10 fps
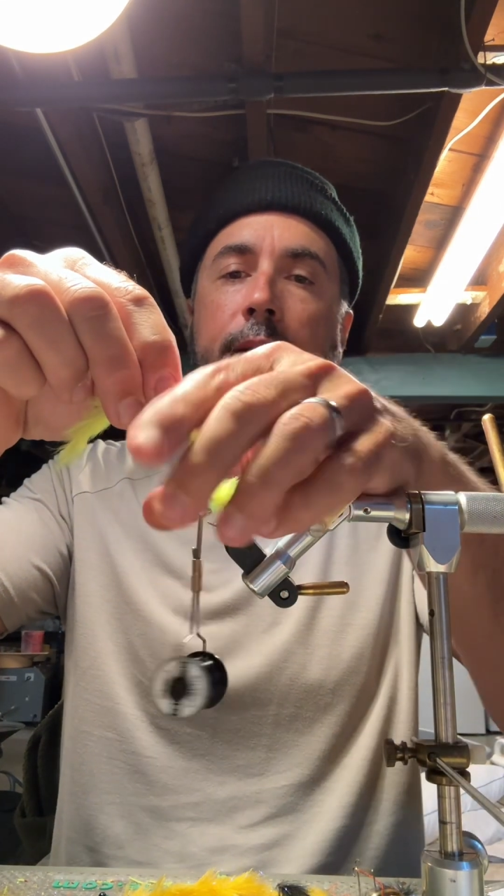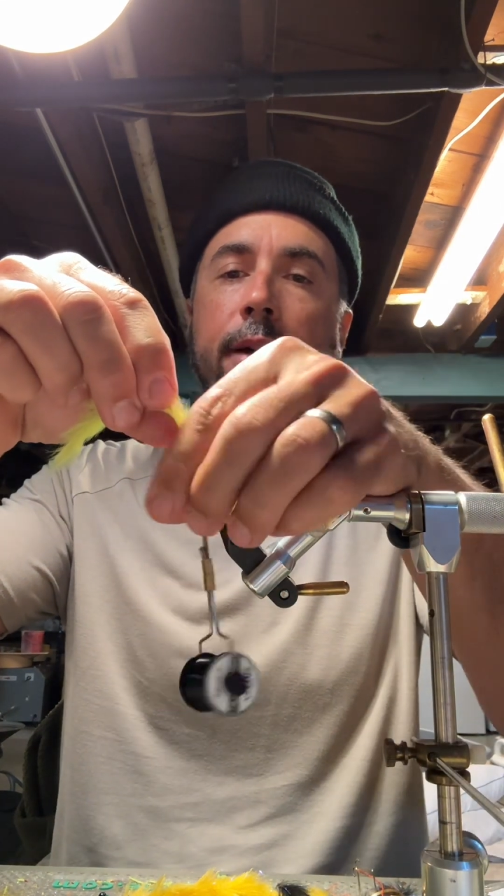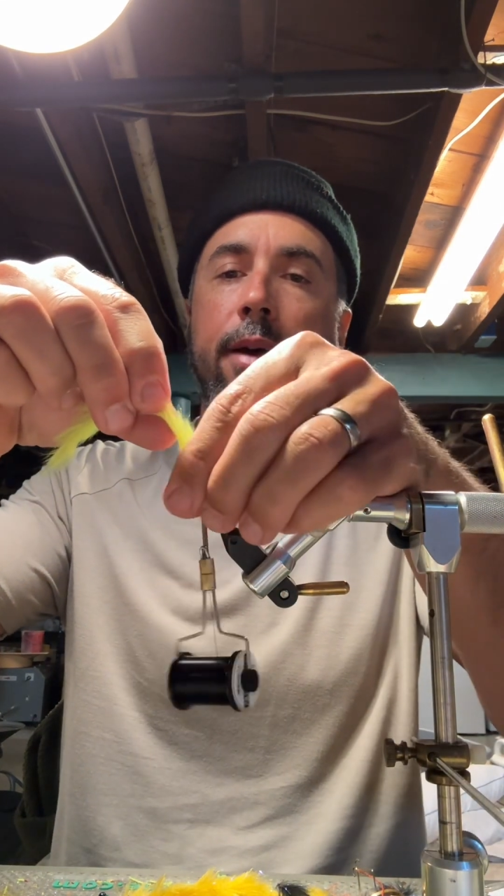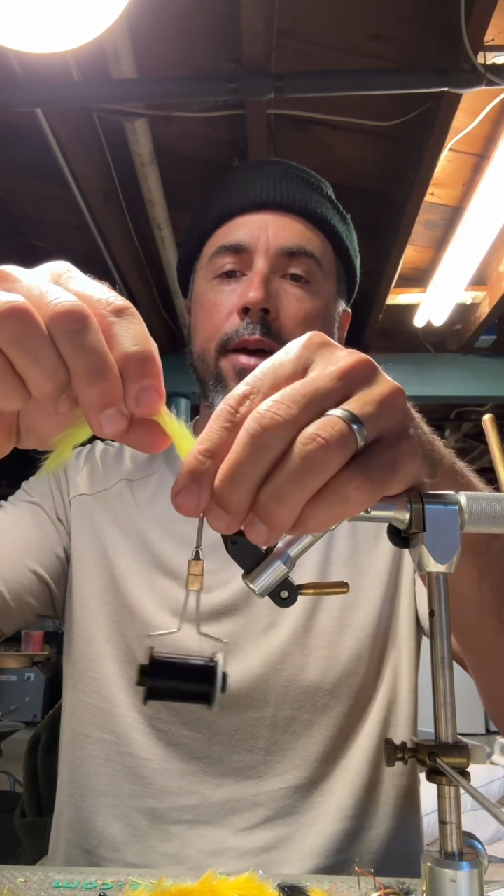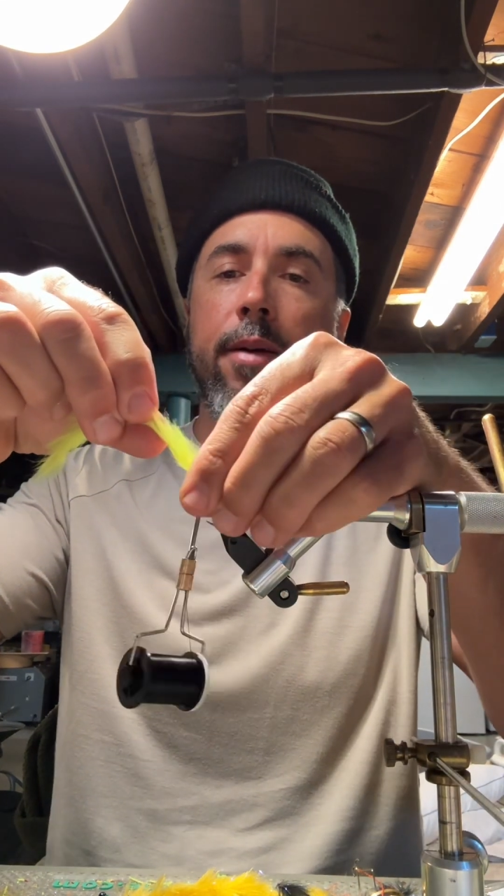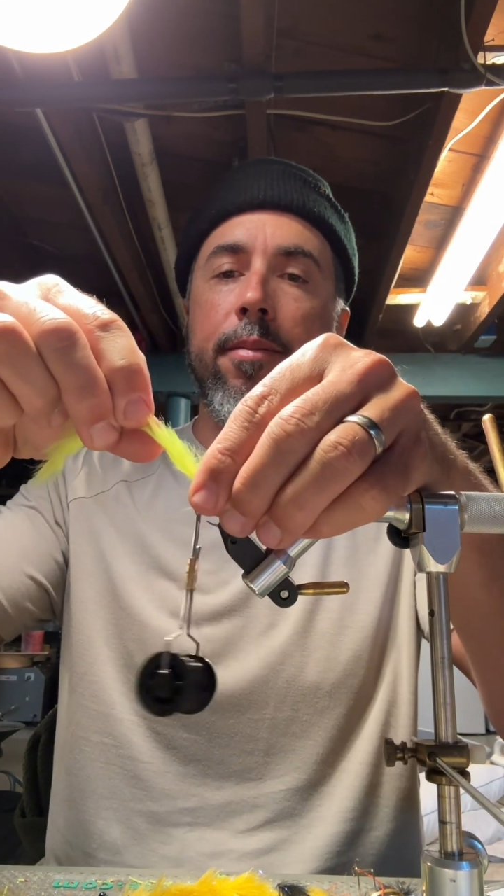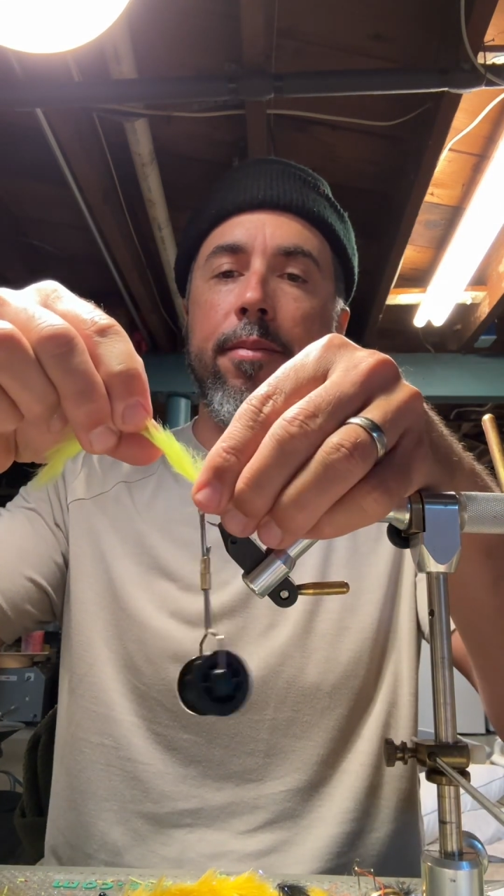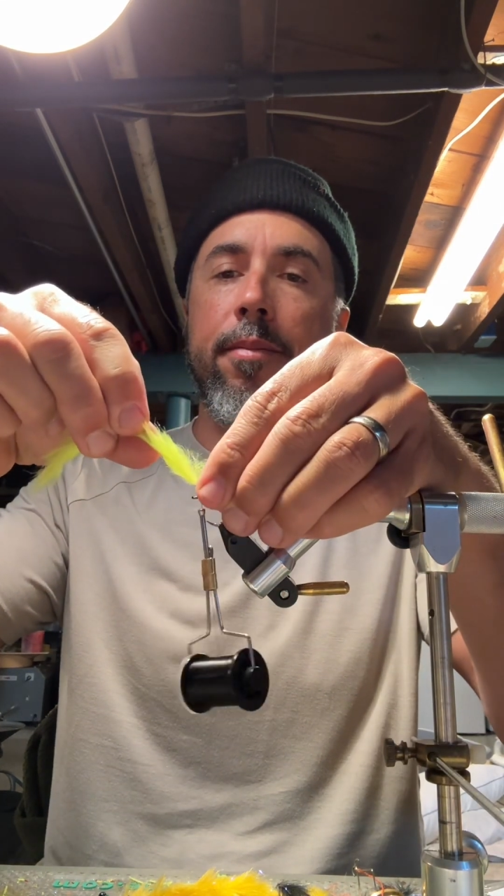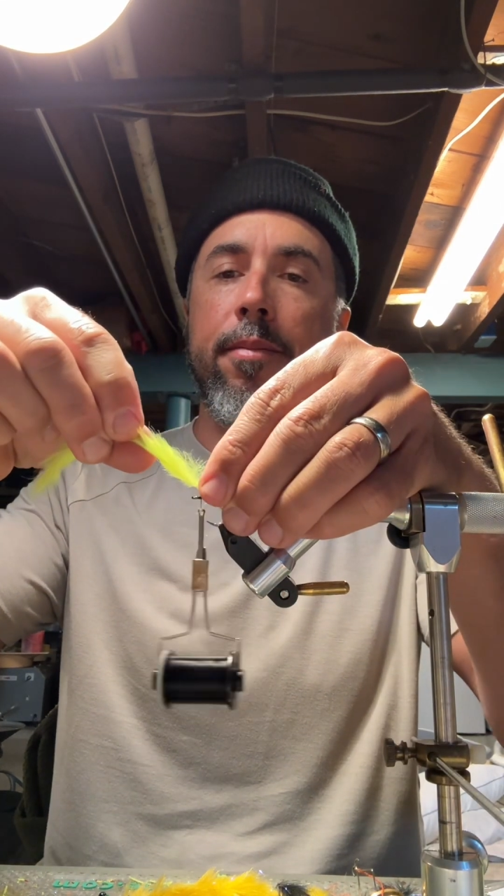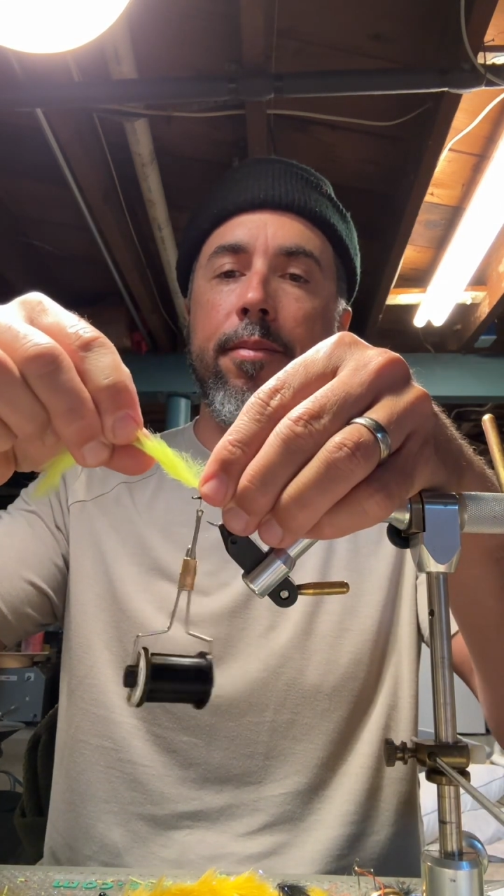
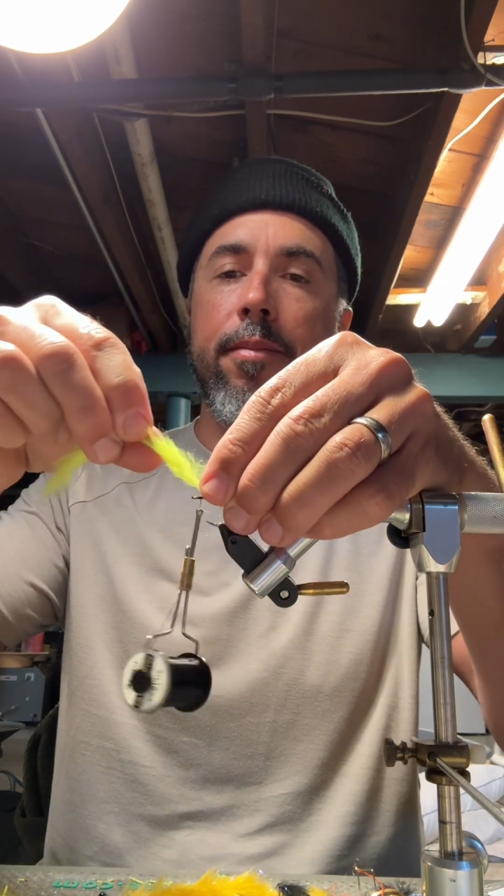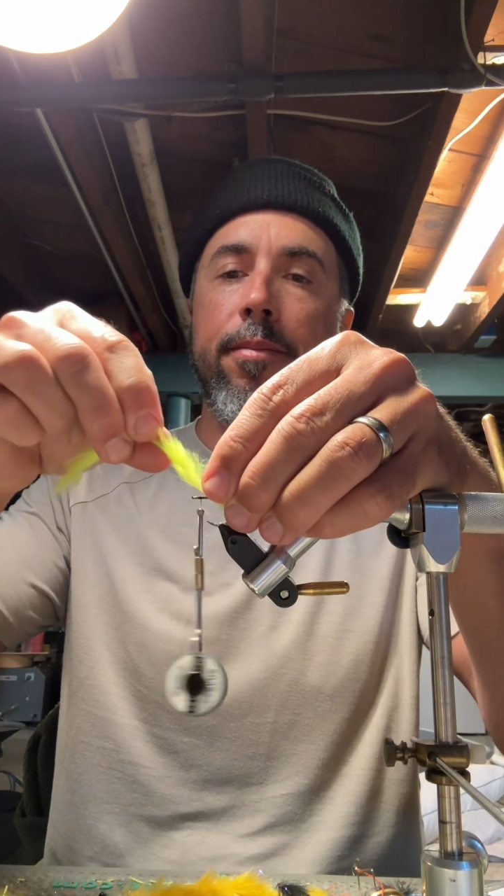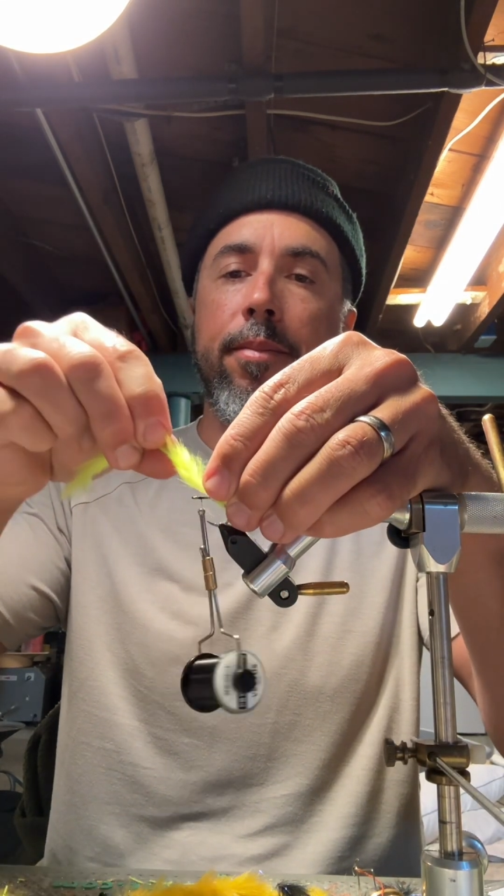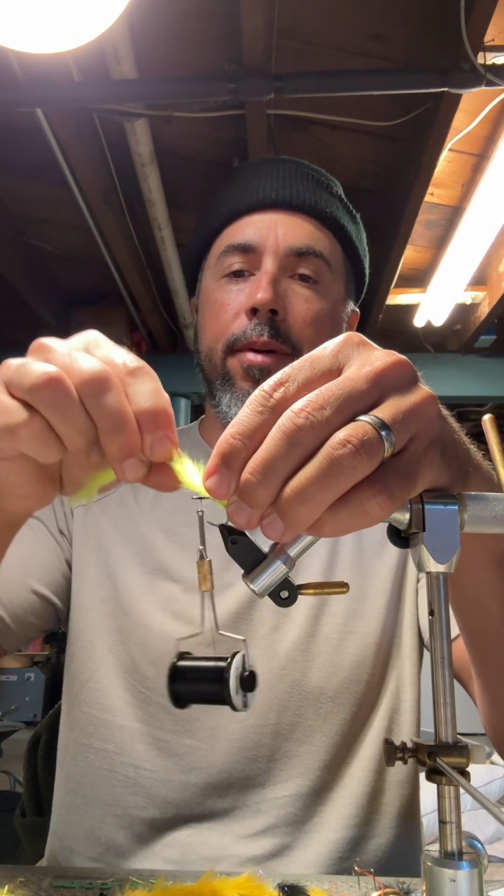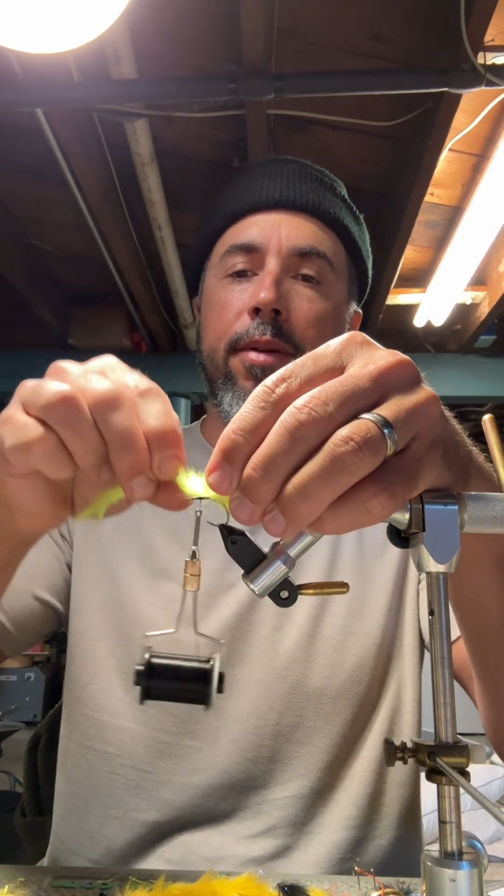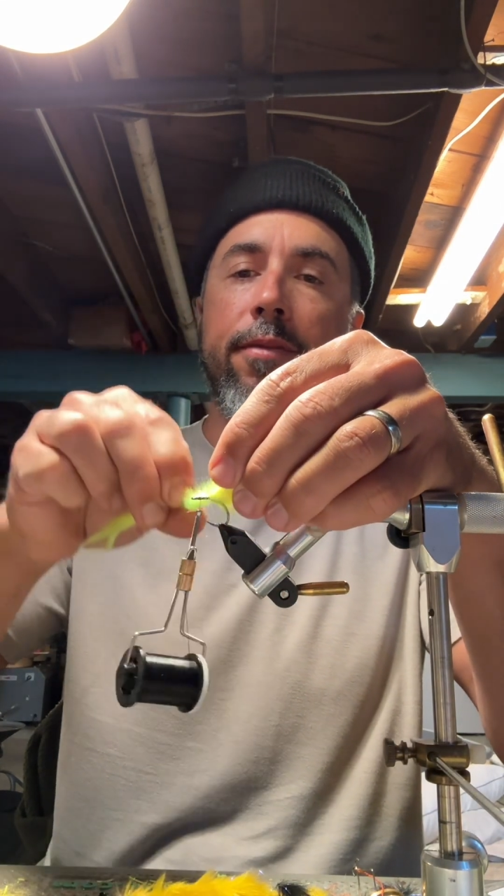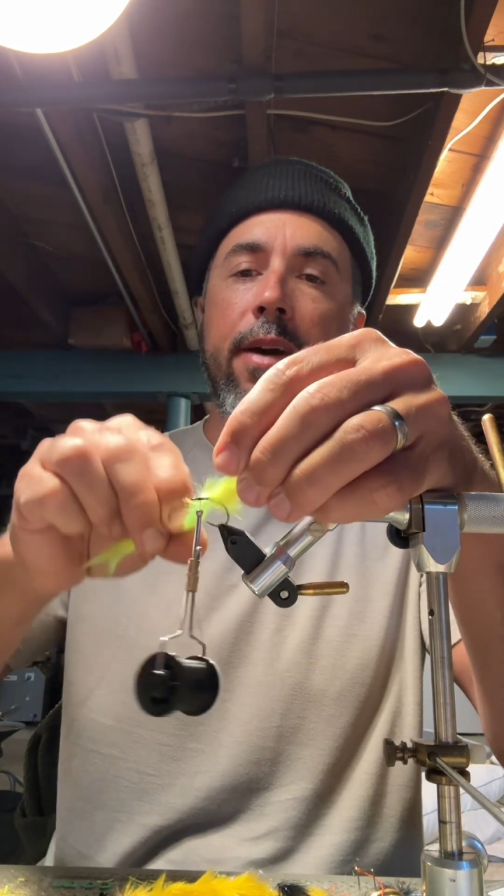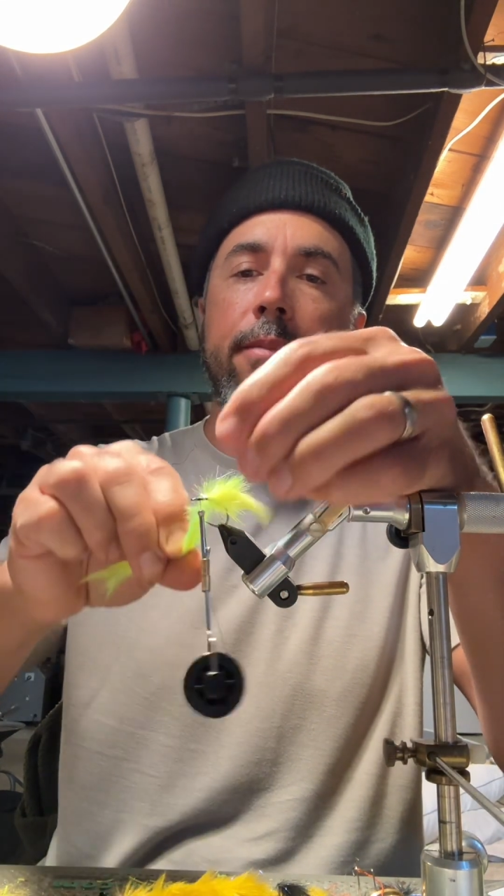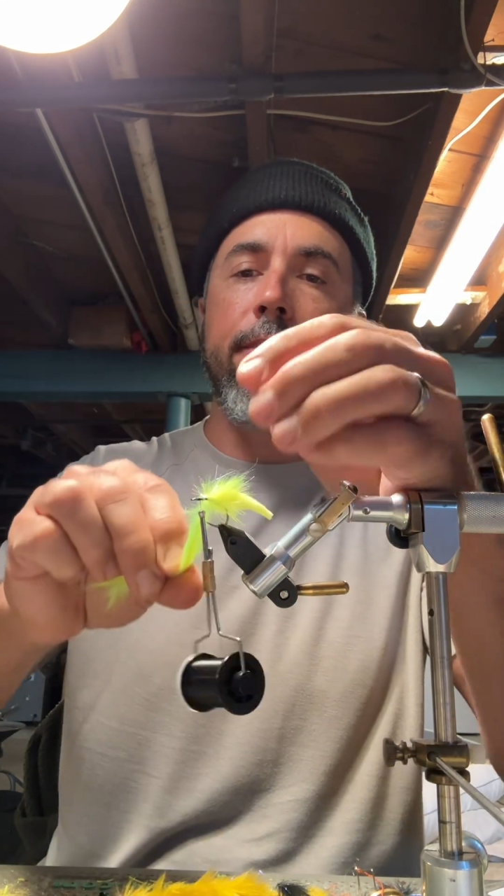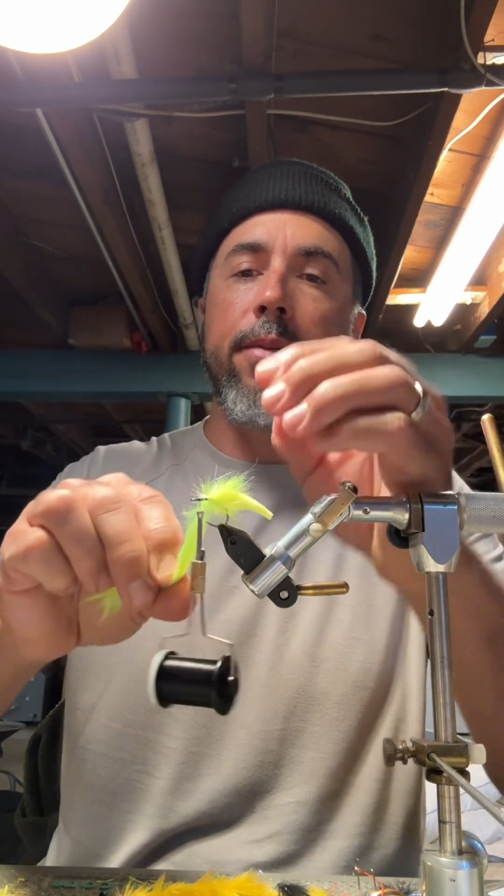fiber